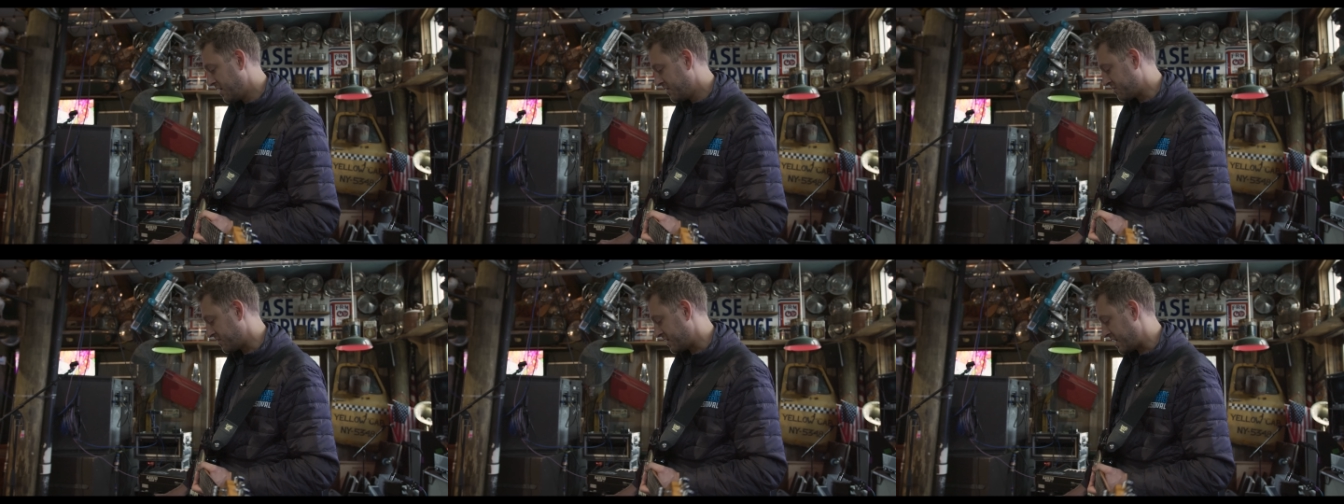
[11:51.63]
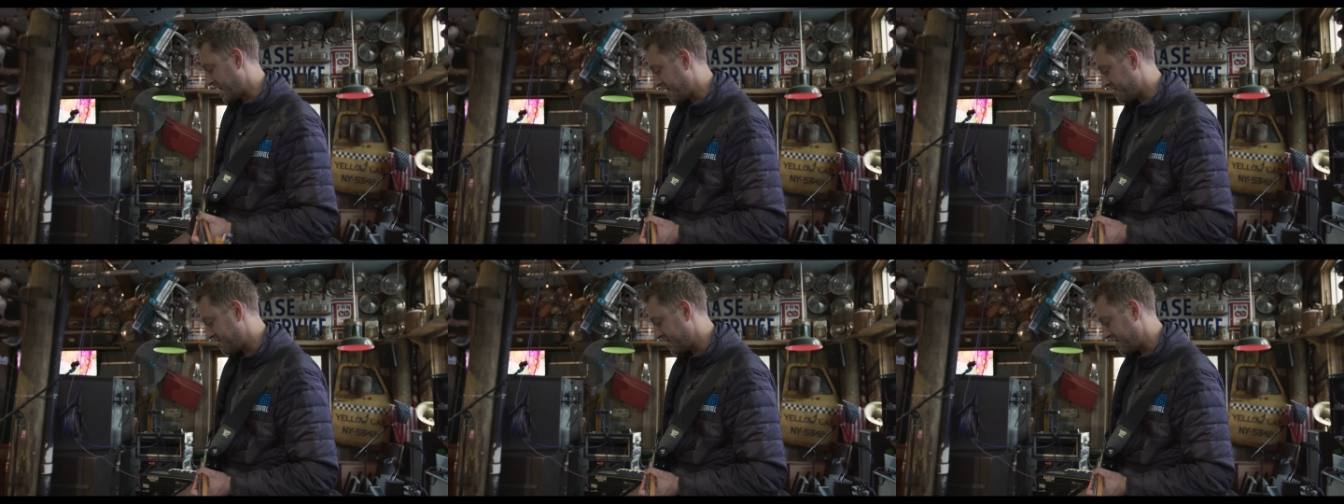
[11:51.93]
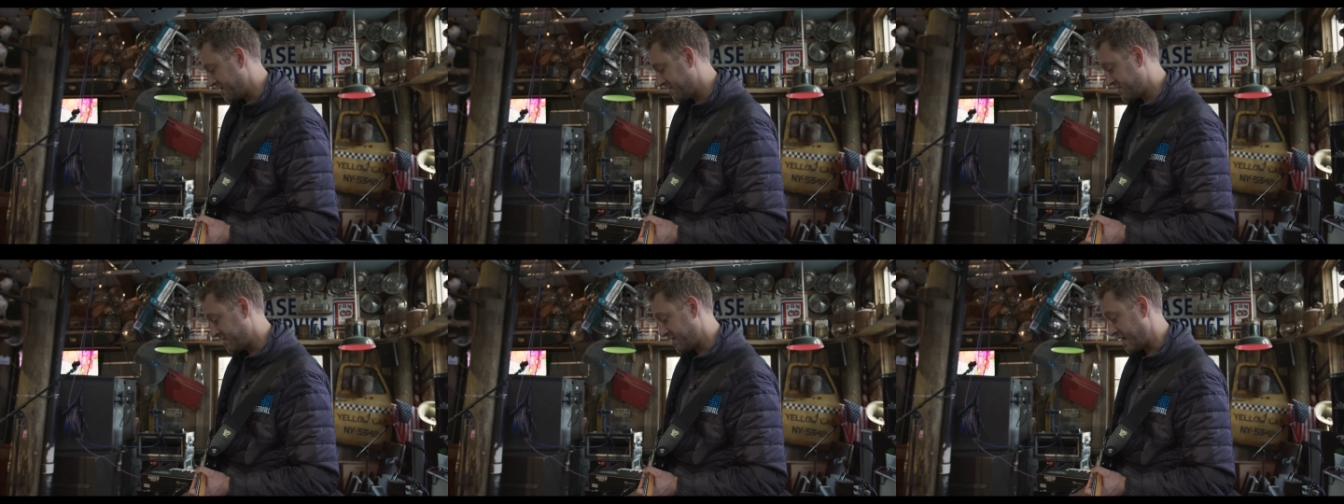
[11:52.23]
so that I had
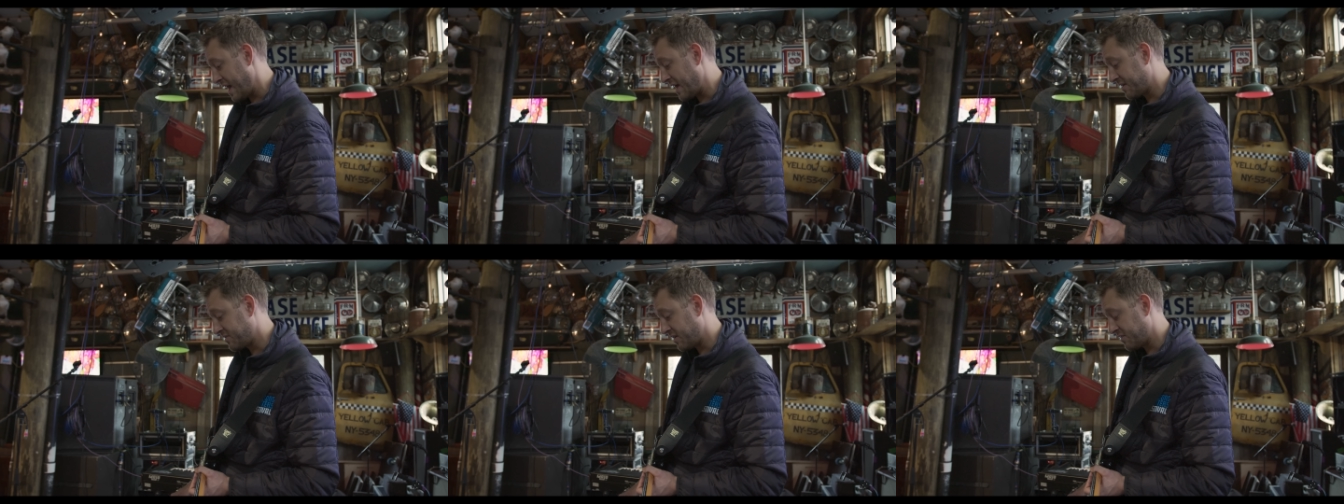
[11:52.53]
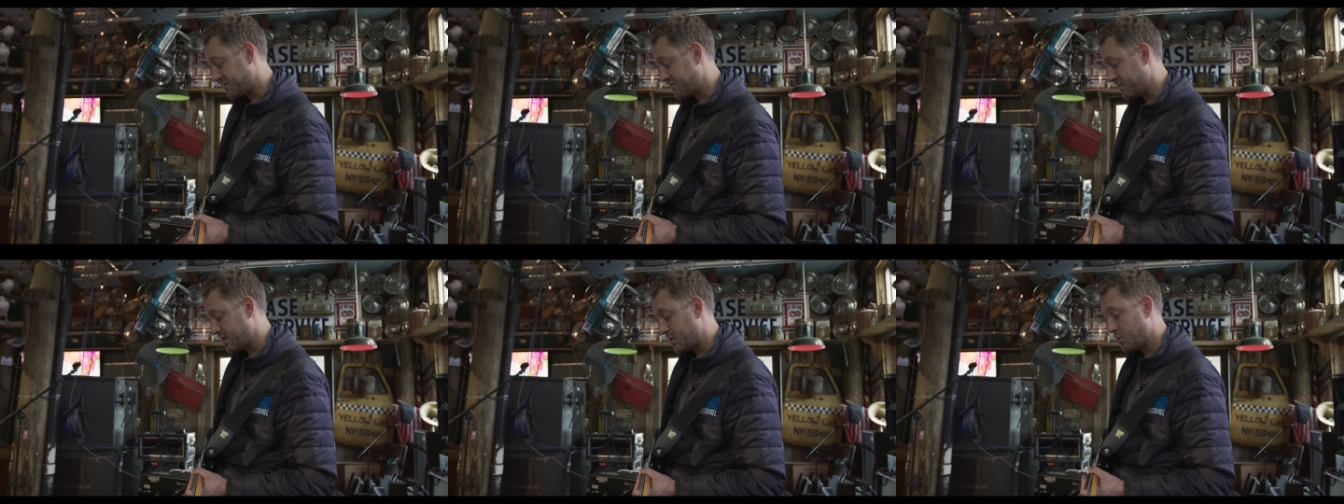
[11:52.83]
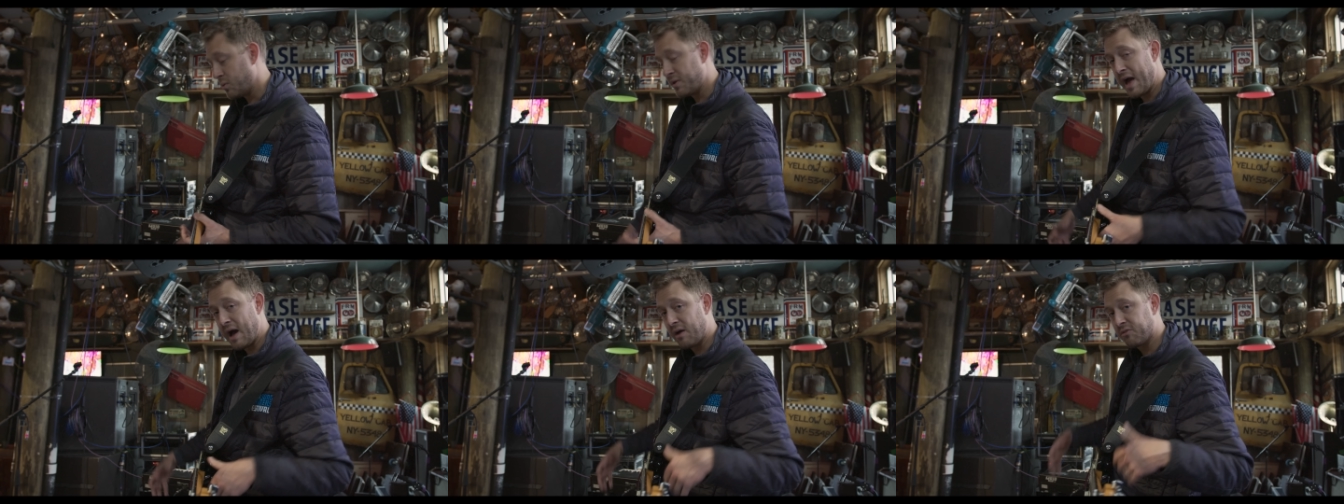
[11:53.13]
instant access to
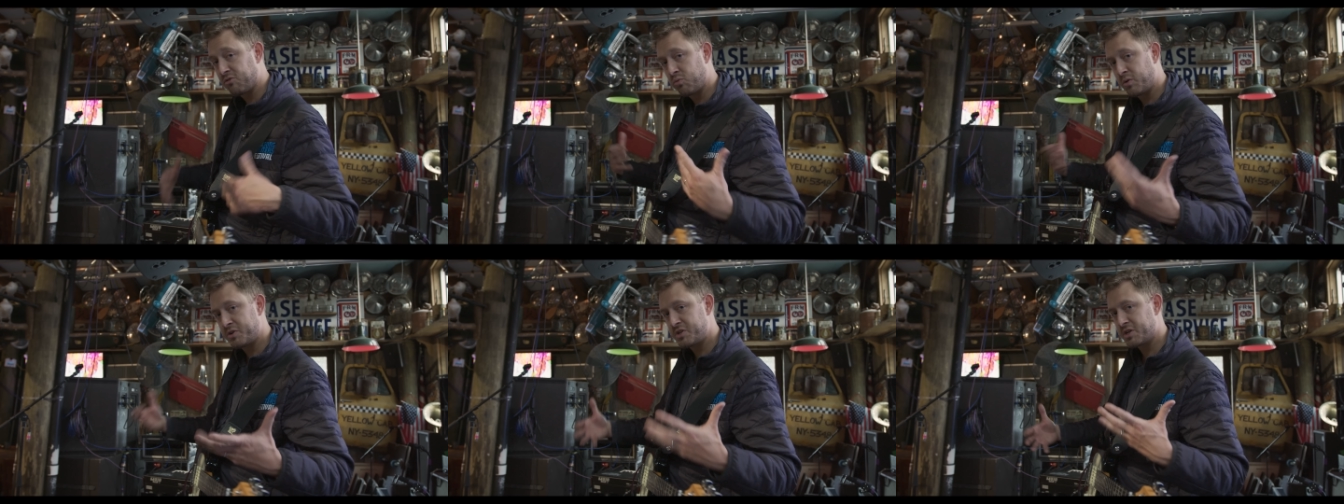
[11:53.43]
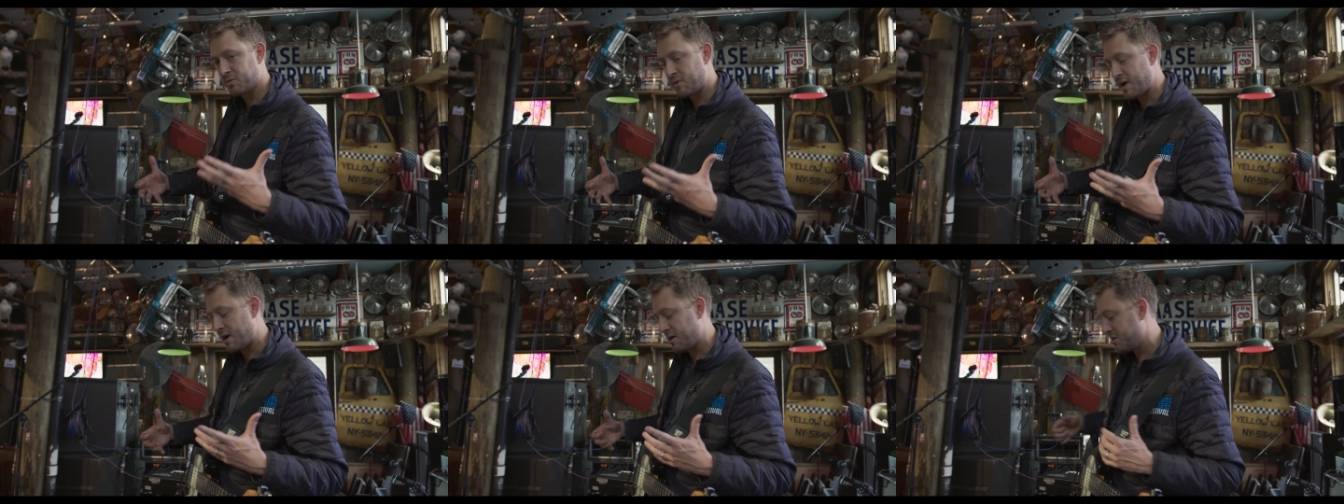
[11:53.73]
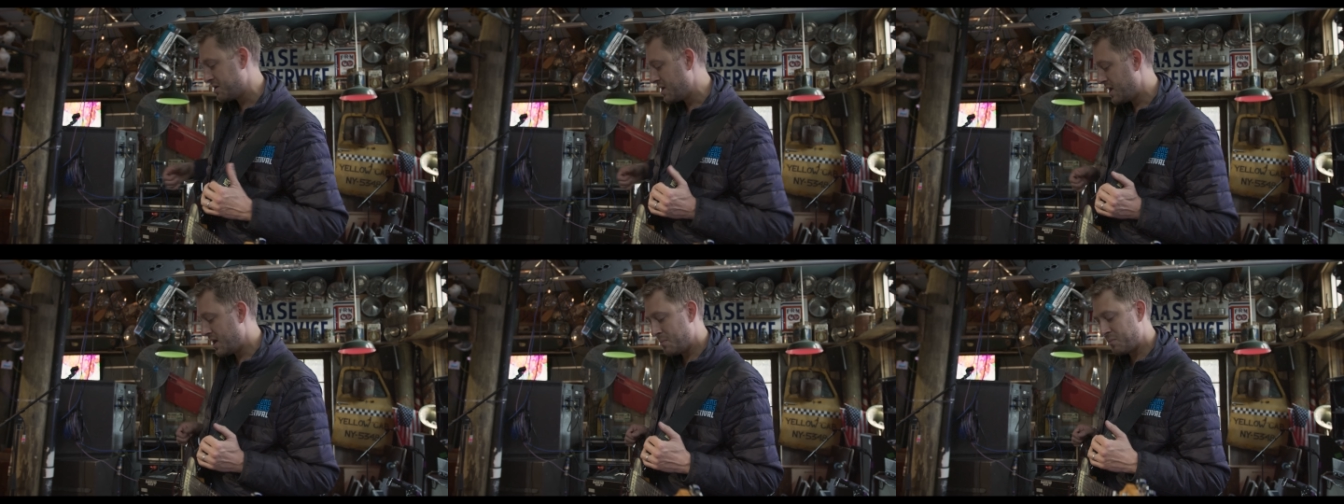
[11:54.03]
them without switching around.